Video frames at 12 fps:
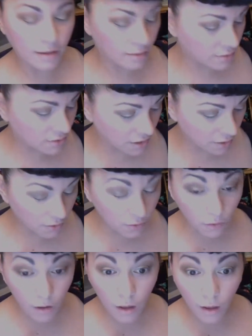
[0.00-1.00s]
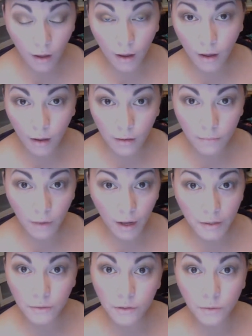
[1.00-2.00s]
So I
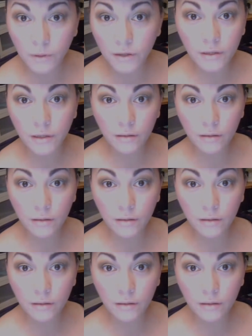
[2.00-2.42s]
don't know where